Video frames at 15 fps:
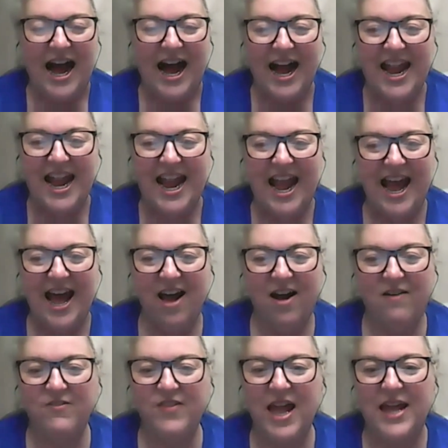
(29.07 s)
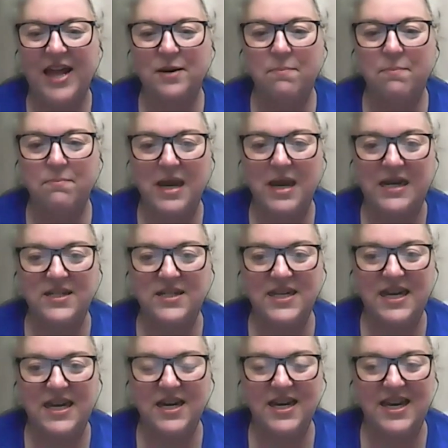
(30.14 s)
I have an
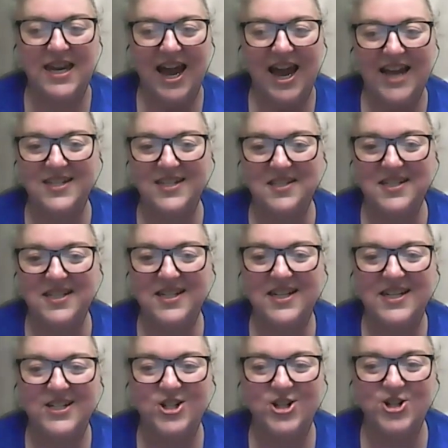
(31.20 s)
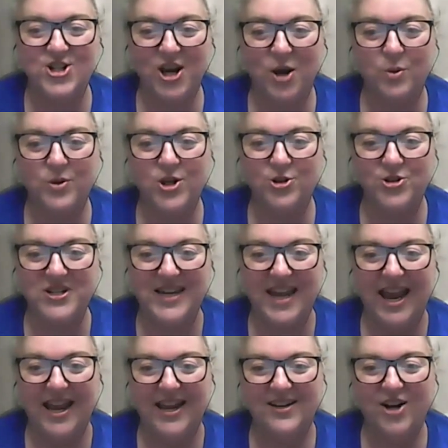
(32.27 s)
amazing guest to share with you
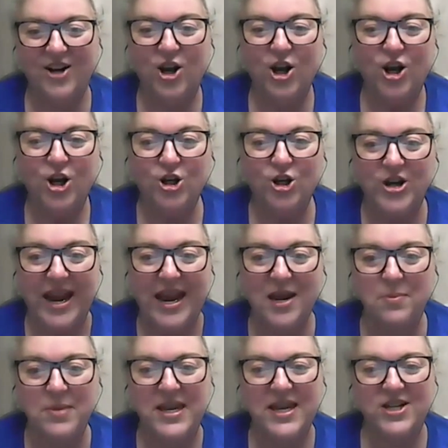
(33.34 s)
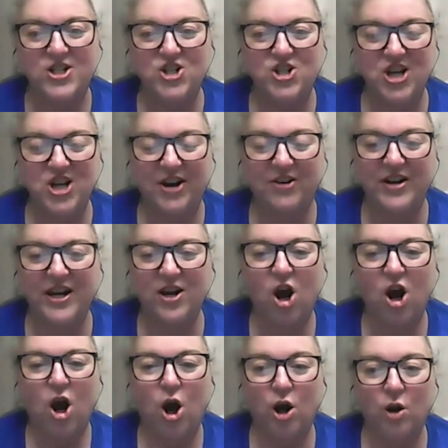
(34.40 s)
today. Her name is Sharon
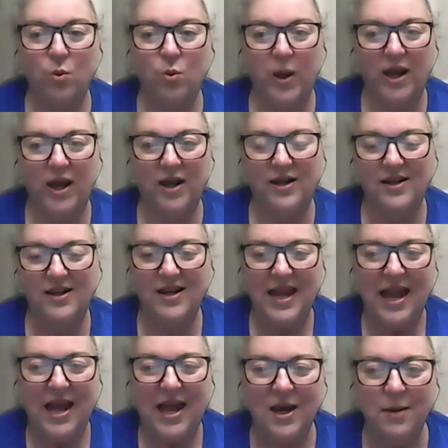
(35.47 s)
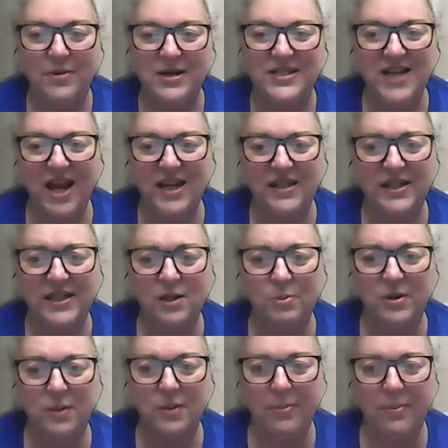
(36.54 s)
Hartwick, and I'm going to tell you a little
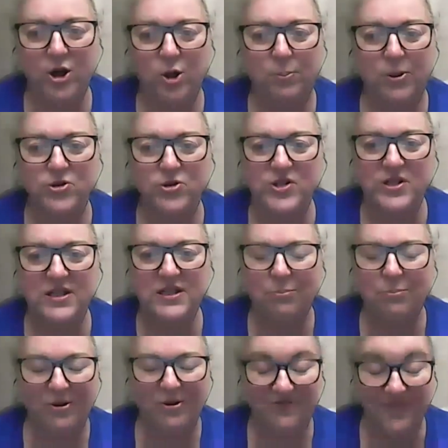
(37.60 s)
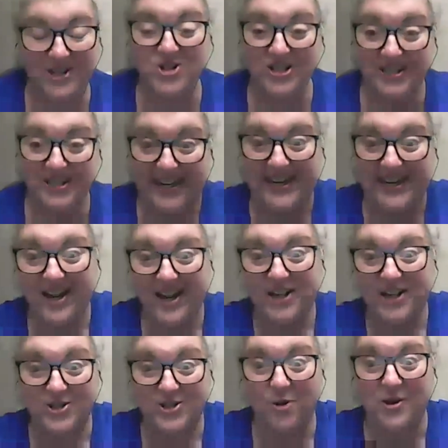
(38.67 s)
bit about her personal, professionally. I'll
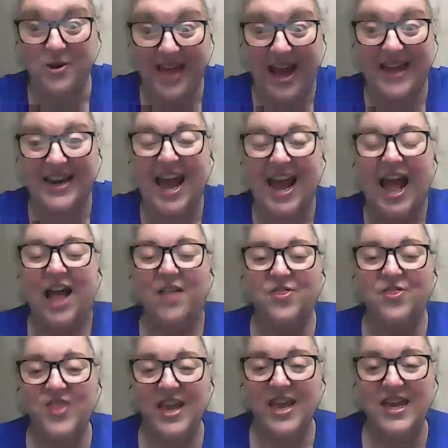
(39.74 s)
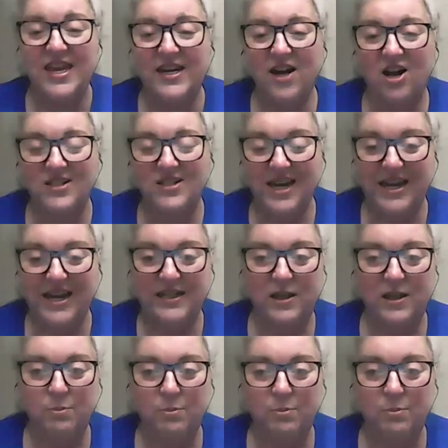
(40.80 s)
start with that, and then I'll tell you a little
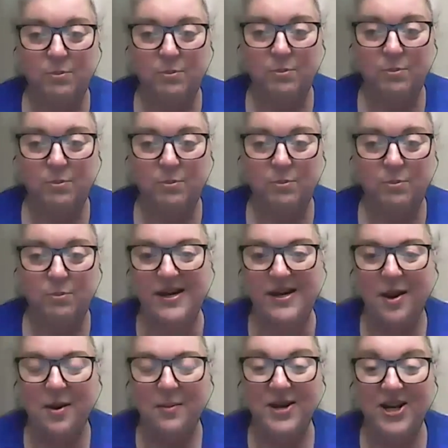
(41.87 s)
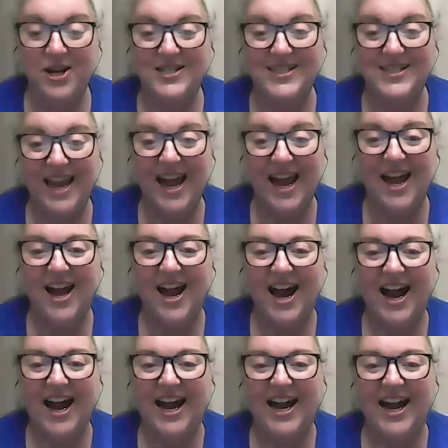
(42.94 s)
bit about her personally because, yeah,
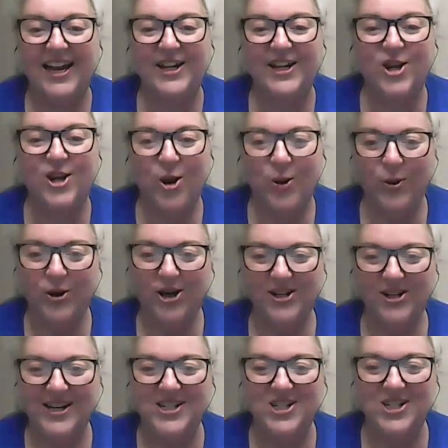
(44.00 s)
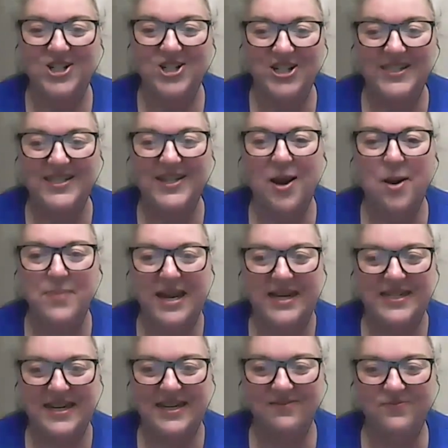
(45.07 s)
I know her, and she's
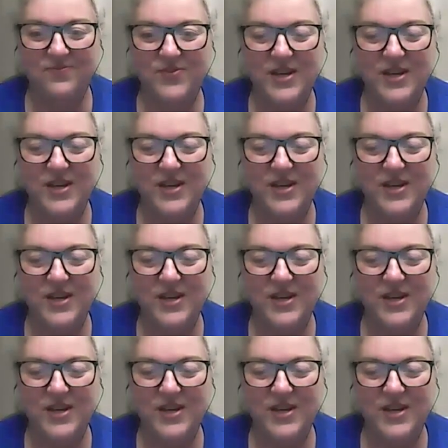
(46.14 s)
amazing.